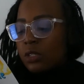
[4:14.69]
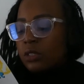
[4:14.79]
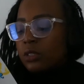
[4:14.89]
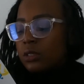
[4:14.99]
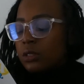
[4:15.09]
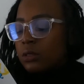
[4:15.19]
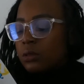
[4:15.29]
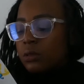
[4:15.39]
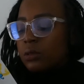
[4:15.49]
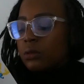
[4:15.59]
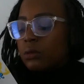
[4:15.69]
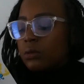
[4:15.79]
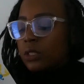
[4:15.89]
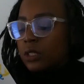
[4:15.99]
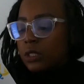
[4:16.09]
Go
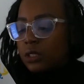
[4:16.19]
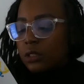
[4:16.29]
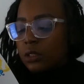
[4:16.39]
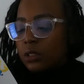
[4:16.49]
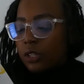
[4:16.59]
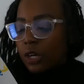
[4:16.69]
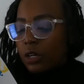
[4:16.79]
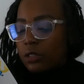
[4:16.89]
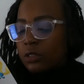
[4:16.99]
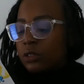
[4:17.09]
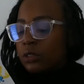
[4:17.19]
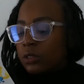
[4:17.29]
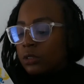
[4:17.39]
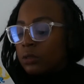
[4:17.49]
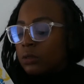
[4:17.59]
away, he thought.
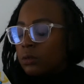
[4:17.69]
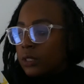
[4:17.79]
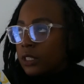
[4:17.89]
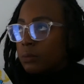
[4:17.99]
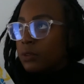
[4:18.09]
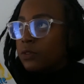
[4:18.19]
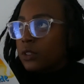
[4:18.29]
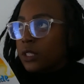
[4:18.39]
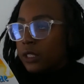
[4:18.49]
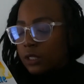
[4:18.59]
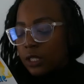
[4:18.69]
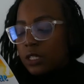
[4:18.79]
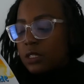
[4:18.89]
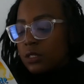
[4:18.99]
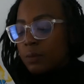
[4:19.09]
Go away before I
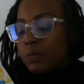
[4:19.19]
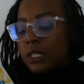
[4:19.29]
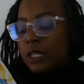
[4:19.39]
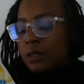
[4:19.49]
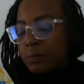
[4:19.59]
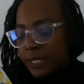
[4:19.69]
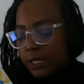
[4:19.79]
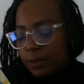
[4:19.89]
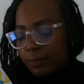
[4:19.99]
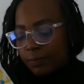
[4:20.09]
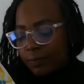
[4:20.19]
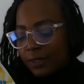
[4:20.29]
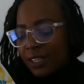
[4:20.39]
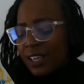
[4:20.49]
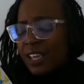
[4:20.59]
say something mean.
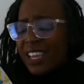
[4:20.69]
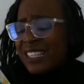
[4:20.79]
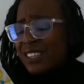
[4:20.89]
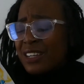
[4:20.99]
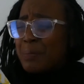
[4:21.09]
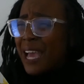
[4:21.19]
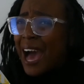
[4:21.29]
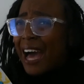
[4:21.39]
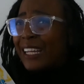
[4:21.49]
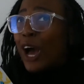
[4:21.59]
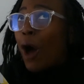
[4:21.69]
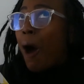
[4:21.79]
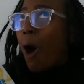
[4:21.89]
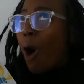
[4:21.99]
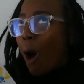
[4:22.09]
It's going to be hot
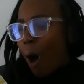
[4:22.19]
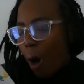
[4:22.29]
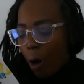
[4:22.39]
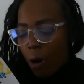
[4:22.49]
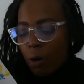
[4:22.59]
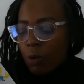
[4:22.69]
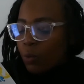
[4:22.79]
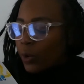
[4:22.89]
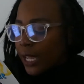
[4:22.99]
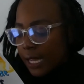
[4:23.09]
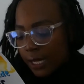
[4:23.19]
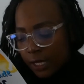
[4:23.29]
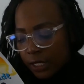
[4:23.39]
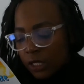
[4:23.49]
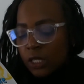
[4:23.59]
all week,
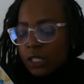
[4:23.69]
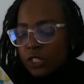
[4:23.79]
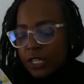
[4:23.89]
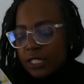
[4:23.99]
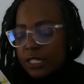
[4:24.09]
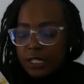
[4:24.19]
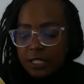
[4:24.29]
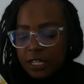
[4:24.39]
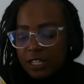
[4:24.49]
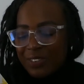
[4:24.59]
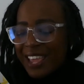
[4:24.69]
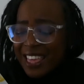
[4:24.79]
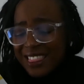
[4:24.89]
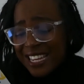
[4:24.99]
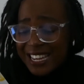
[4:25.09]
Jessie continued,
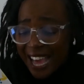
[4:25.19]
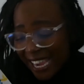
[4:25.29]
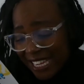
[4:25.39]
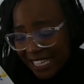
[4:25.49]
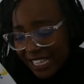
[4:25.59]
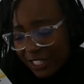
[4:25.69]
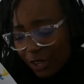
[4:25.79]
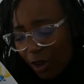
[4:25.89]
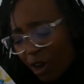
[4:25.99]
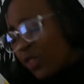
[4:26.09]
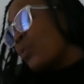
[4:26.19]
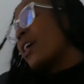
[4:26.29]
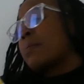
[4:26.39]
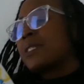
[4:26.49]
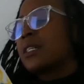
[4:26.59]
in the 90s, all the
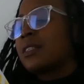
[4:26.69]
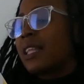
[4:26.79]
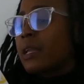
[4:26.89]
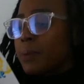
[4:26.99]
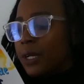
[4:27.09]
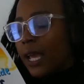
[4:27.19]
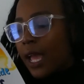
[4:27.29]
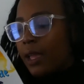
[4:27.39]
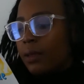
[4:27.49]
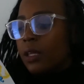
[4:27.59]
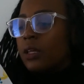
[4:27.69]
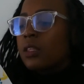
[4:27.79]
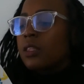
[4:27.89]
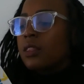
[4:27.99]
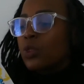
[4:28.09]
way up till Labor Day.
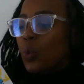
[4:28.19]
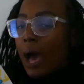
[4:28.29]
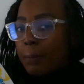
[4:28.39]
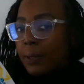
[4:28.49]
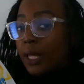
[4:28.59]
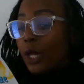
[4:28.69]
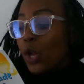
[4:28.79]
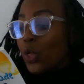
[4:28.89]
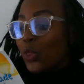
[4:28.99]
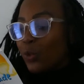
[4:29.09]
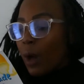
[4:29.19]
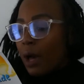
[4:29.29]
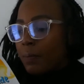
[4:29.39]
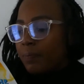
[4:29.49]
Thwop, thwop.